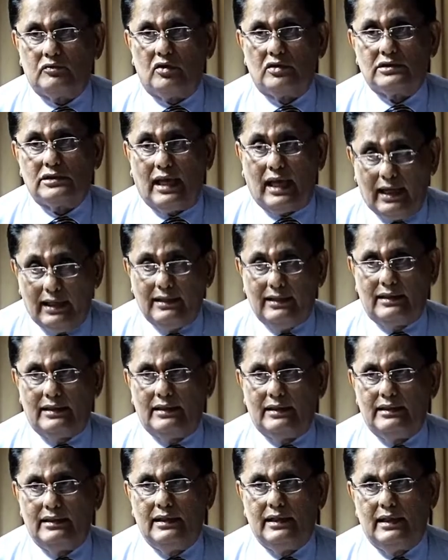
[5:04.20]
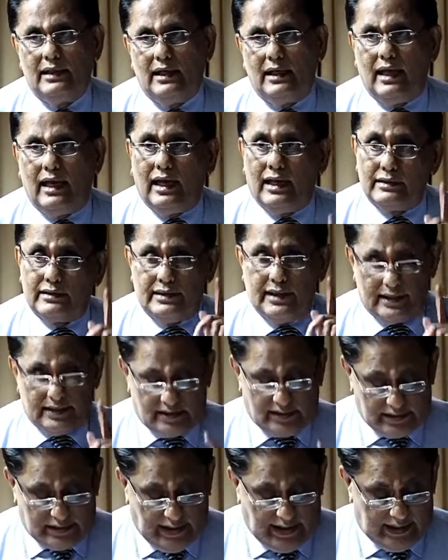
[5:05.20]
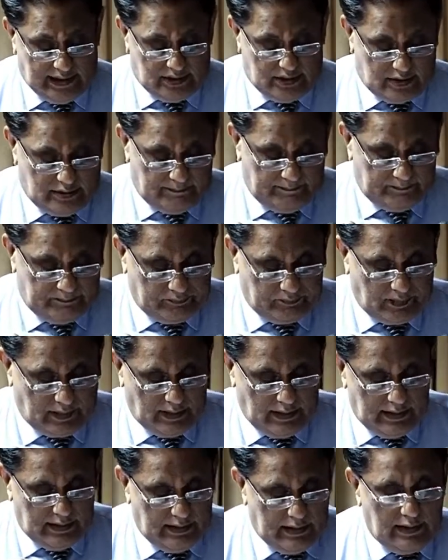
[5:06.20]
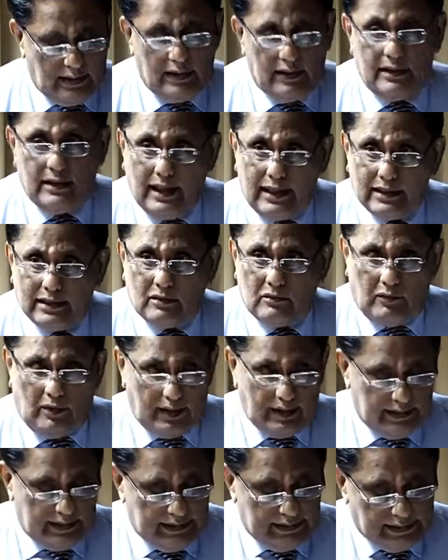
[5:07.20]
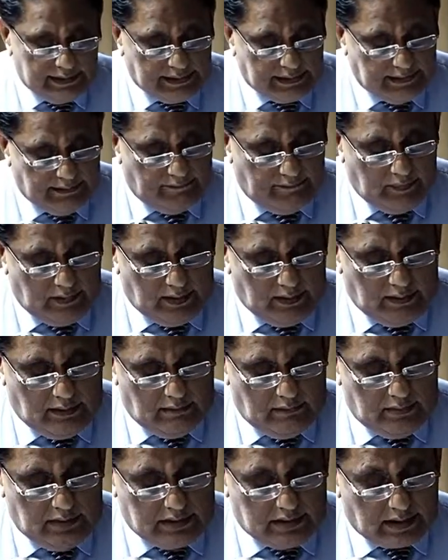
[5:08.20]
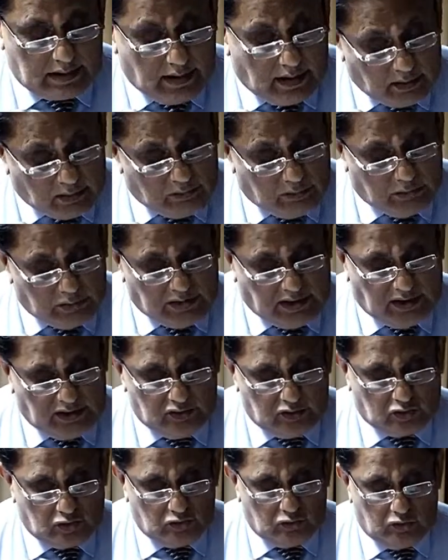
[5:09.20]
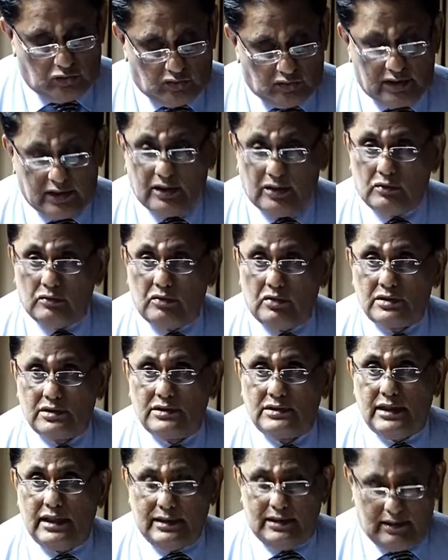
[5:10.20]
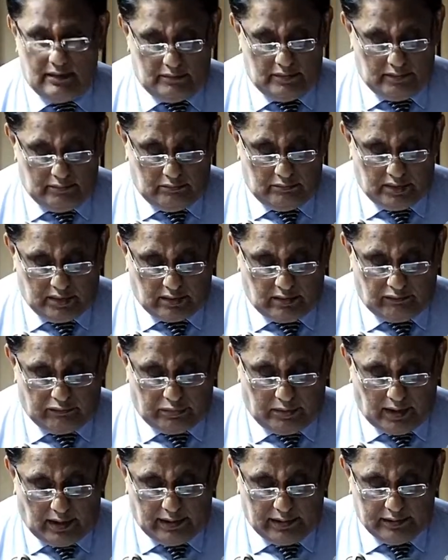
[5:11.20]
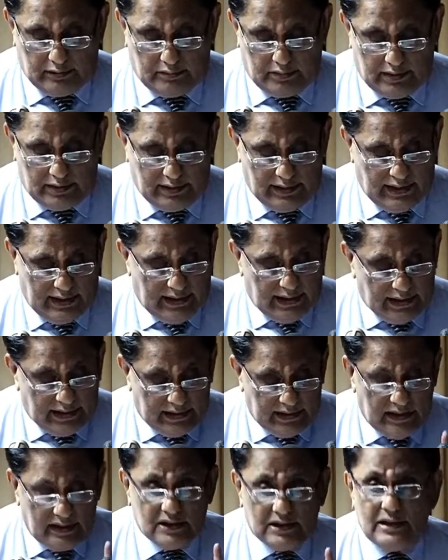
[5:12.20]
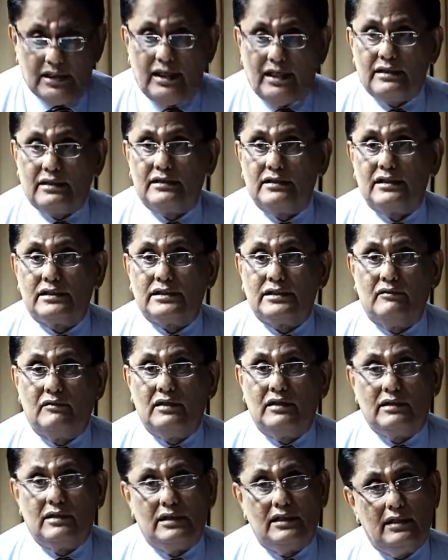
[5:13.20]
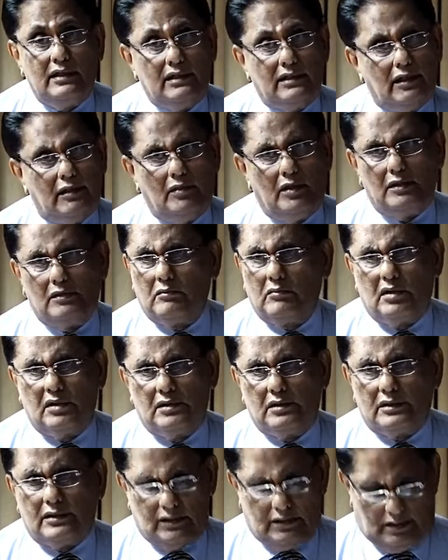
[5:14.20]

was handled at that stage. Likewise, Mr. Karu Jayasuriya, who was then a member of parliament, initiated the 17th Amendment